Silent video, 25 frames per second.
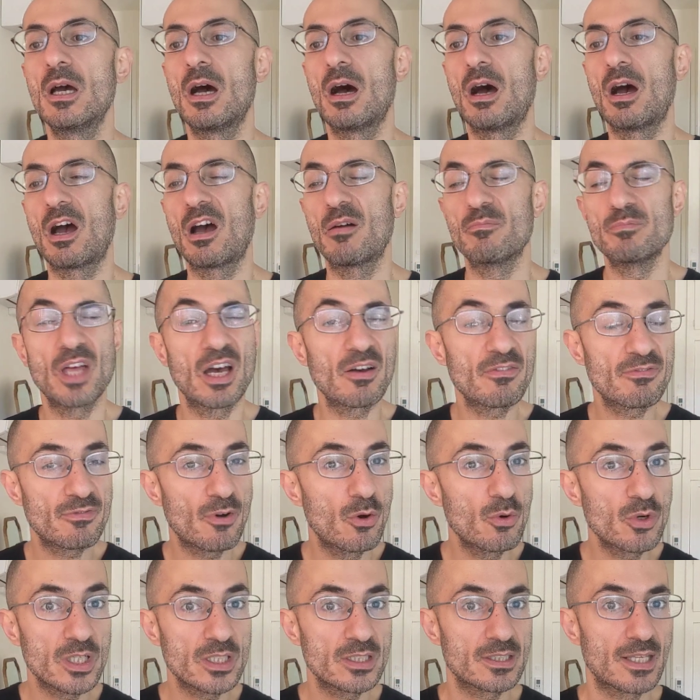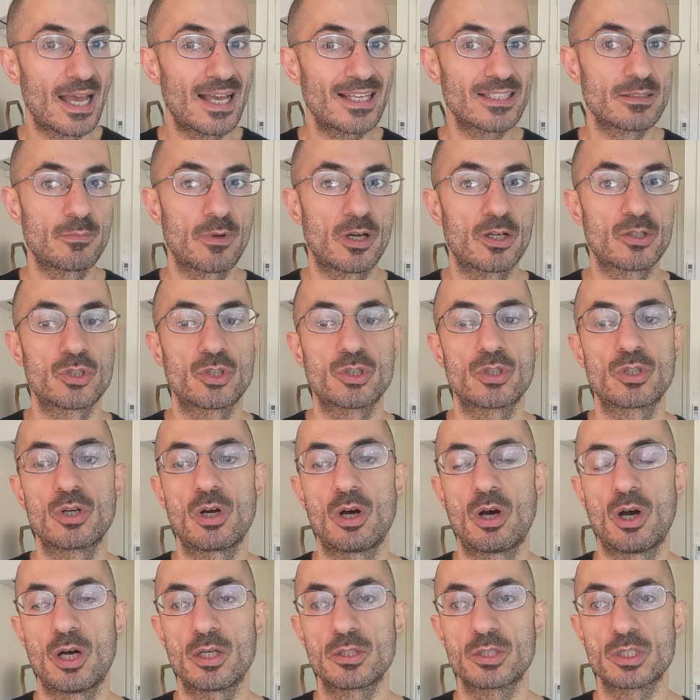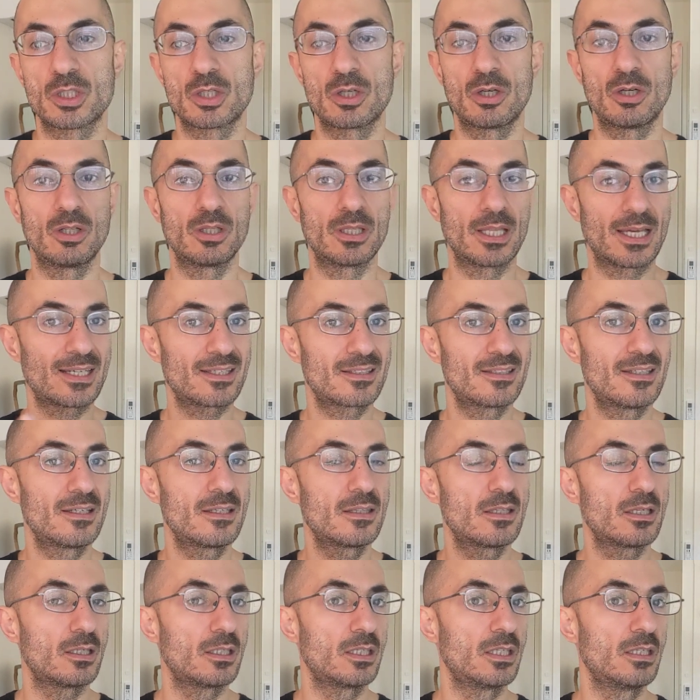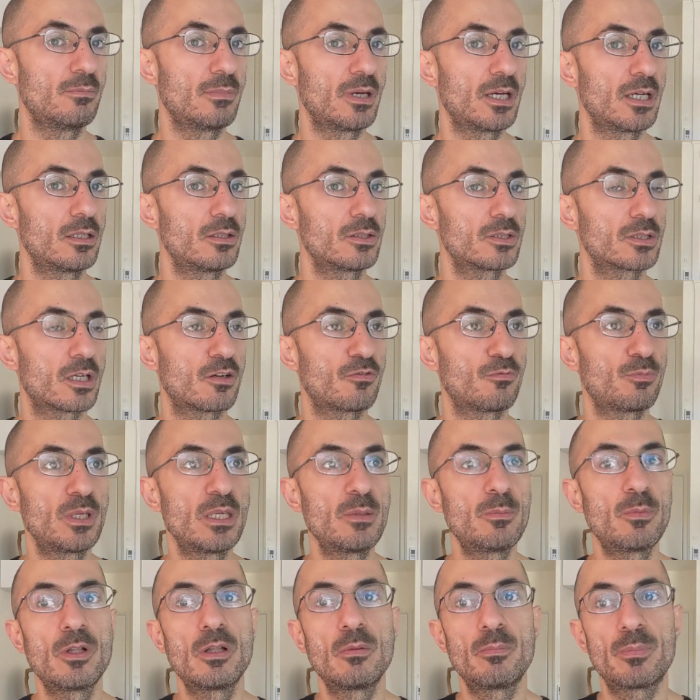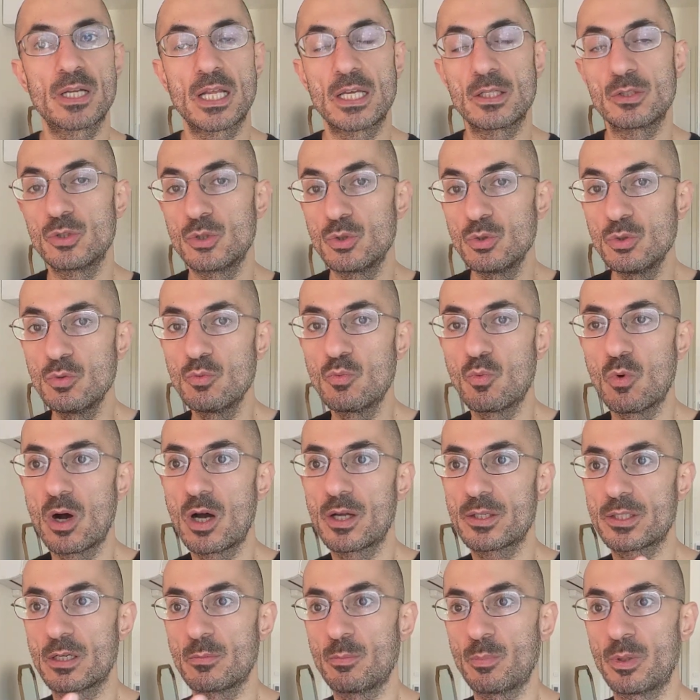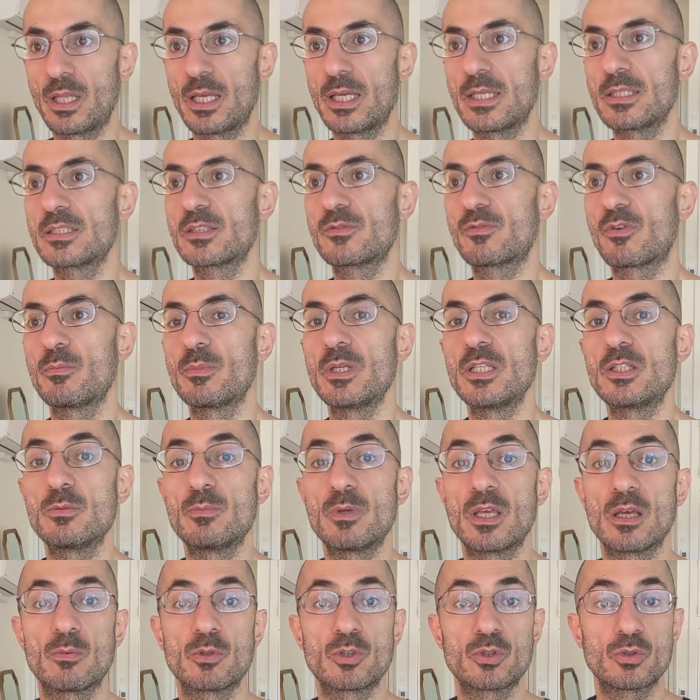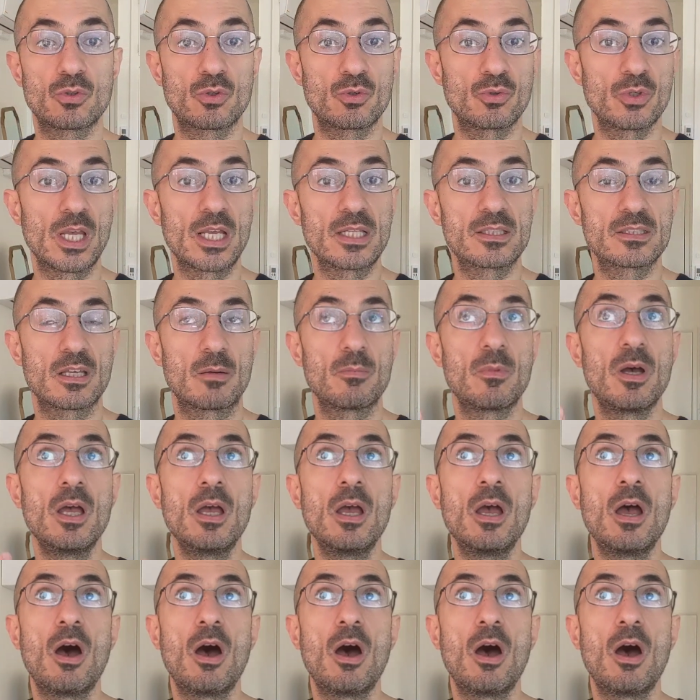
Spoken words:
Not focused as much on collecting the emails of people, but I do want a place for me to be able to create some